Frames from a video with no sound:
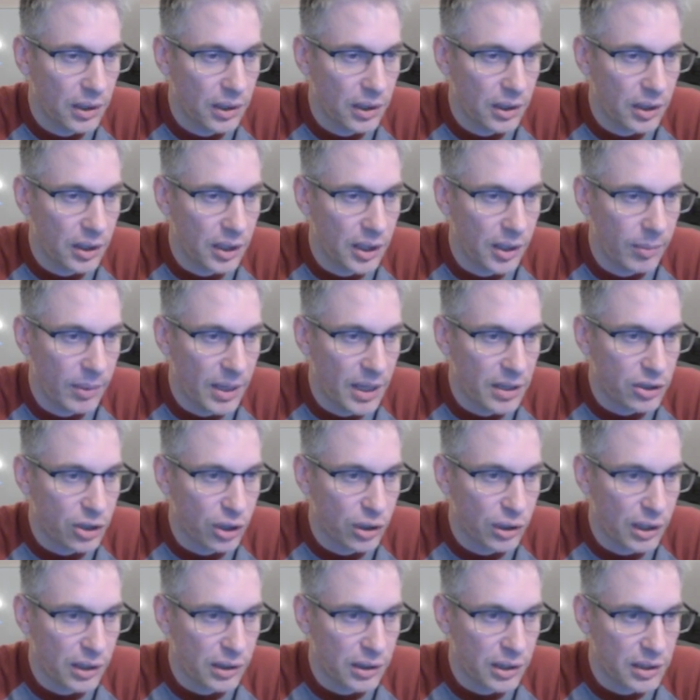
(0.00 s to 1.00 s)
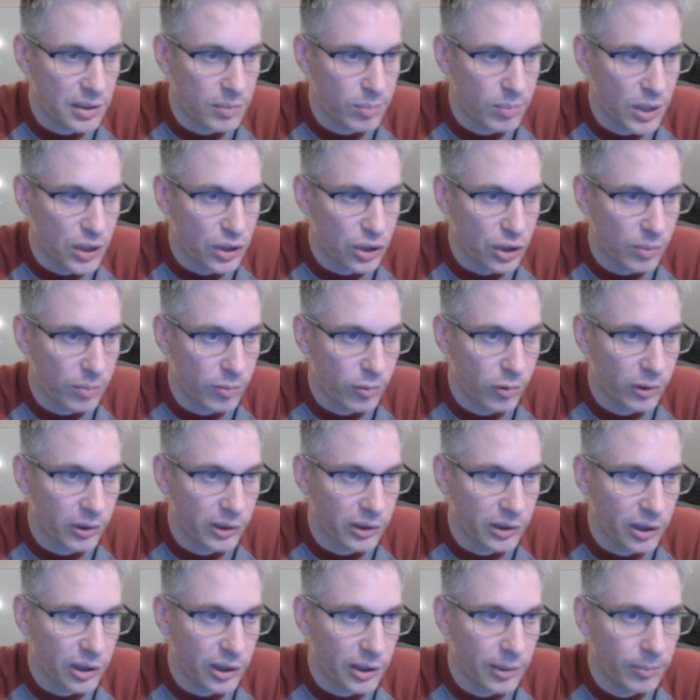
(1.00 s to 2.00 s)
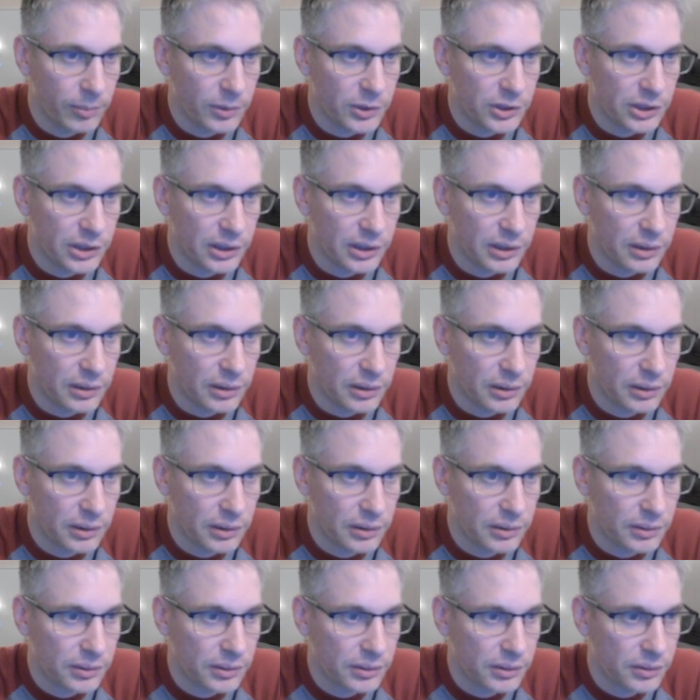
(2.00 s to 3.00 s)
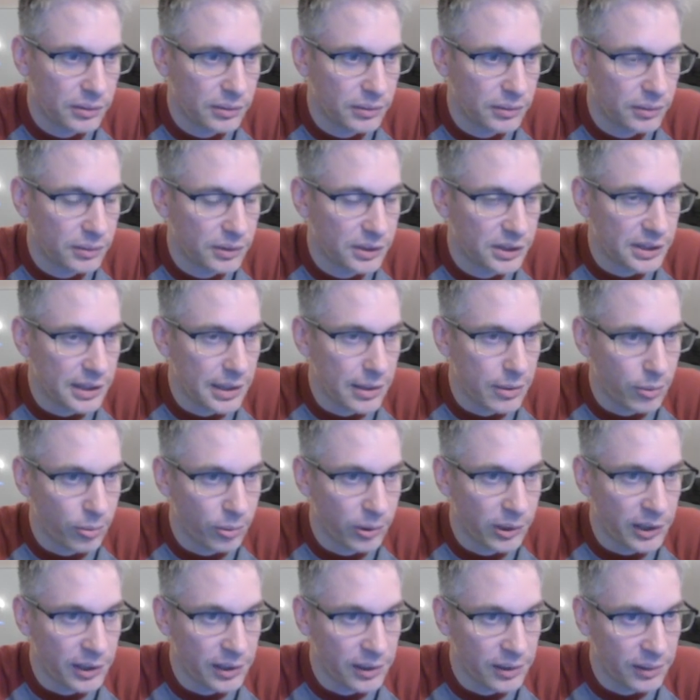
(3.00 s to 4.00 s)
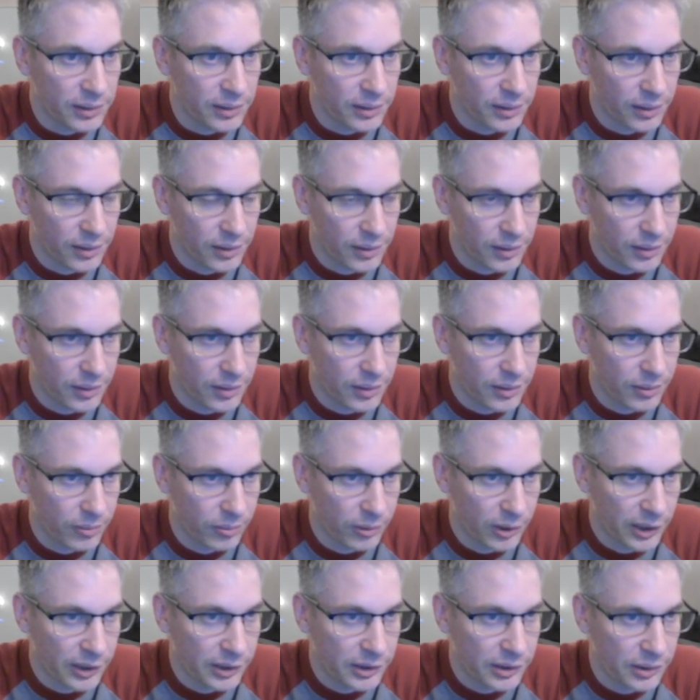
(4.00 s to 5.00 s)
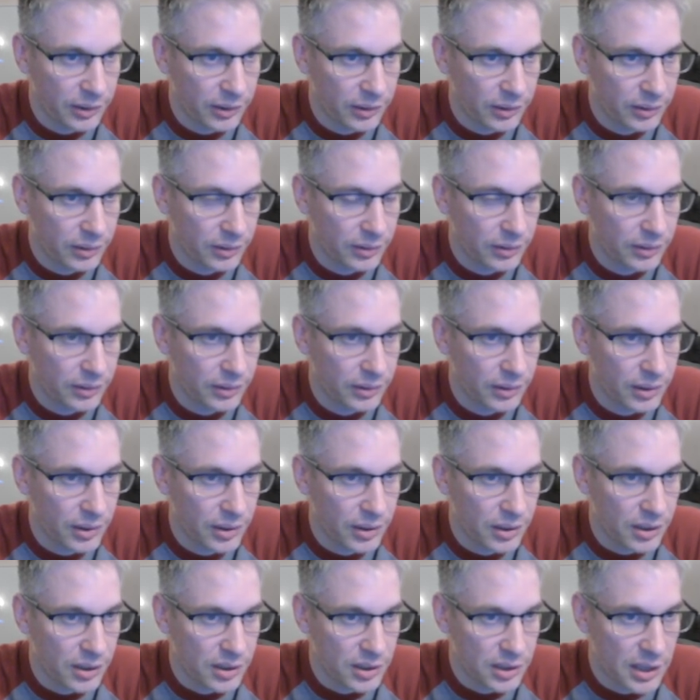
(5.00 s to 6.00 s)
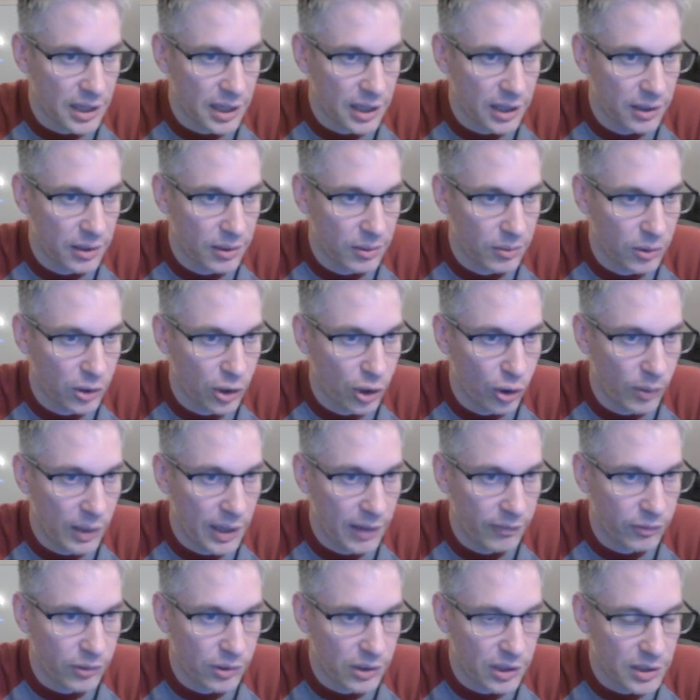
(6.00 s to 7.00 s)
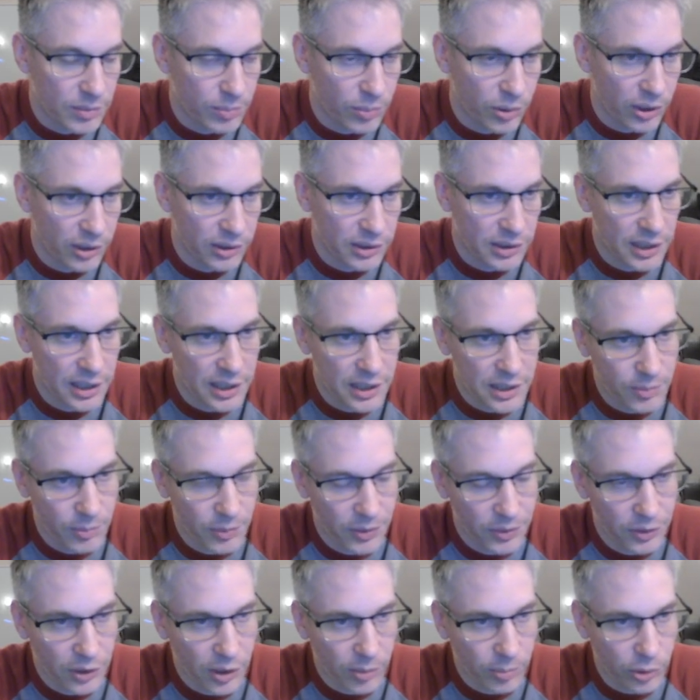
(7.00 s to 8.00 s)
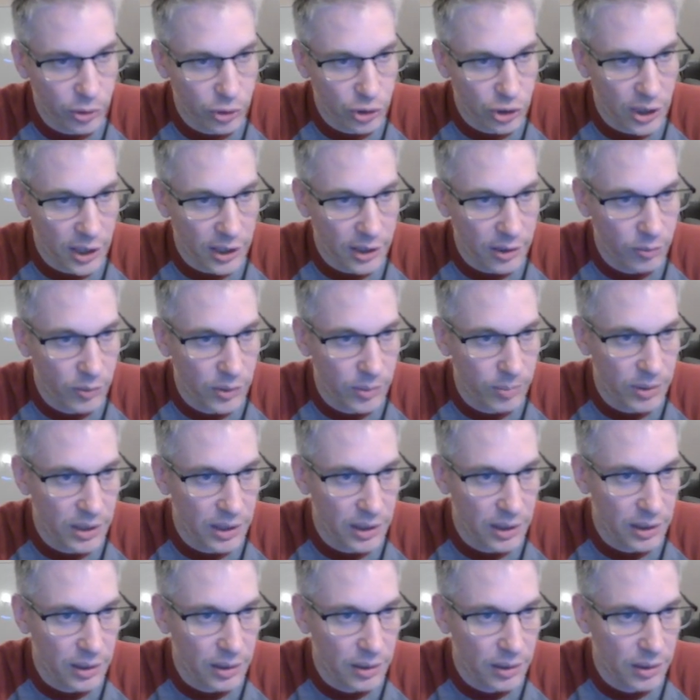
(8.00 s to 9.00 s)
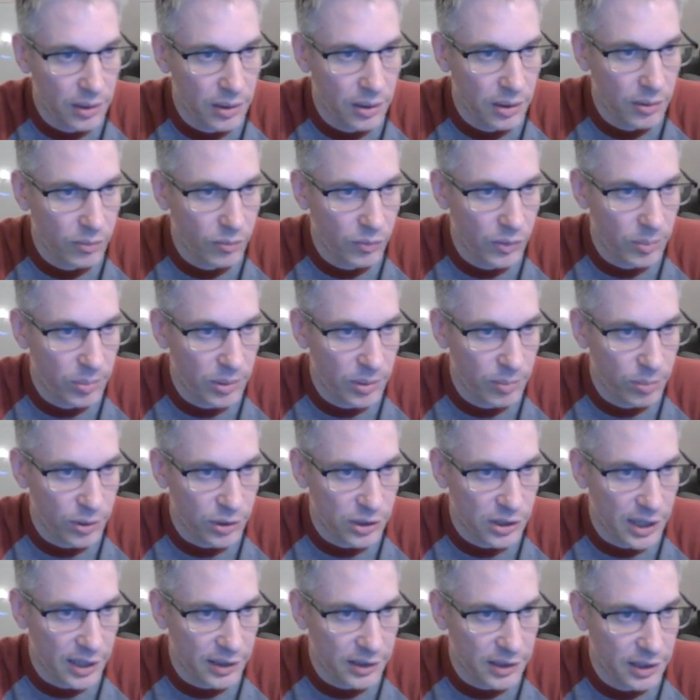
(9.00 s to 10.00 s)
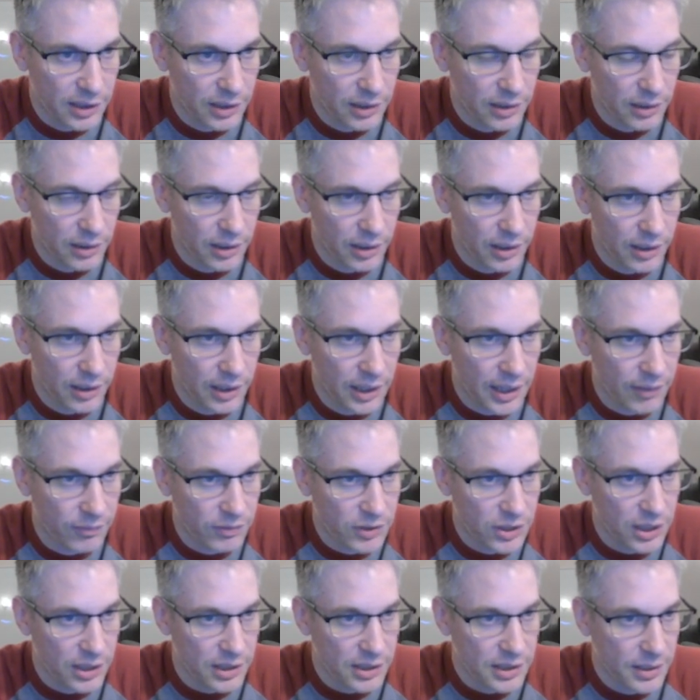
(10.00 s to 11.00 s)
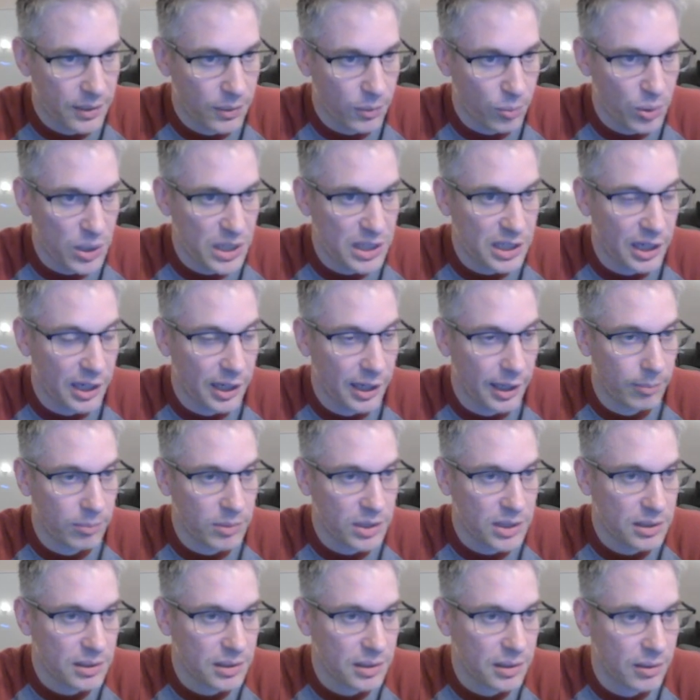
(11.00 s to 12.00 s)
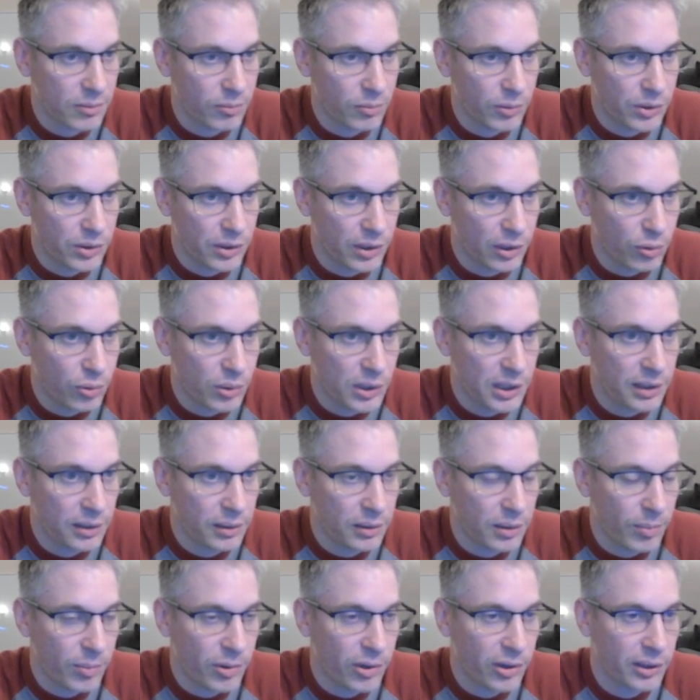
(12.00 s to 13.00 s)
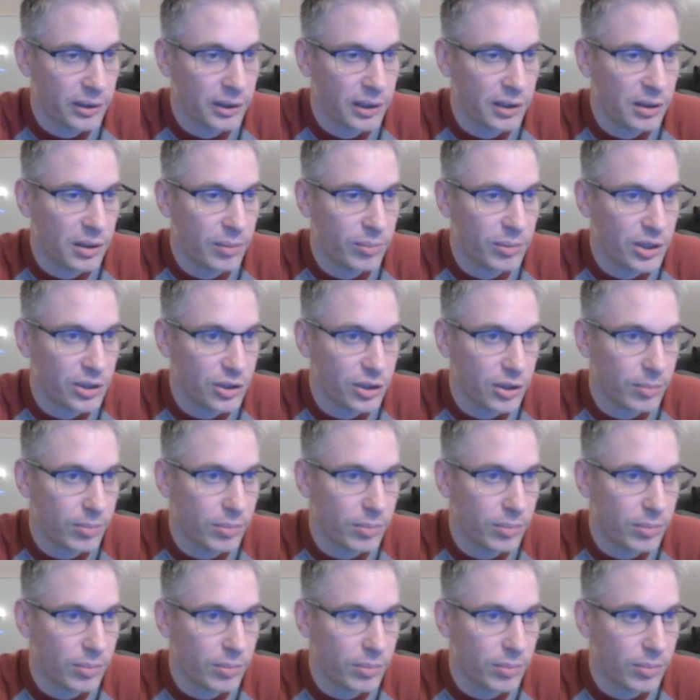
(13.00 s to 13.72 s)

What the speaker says: imagine that this bishop were to come to c3, right? Because then, after this pawn takes with double check, we'd be protecting f6 3 times with the queen, the pawn, and the bishop.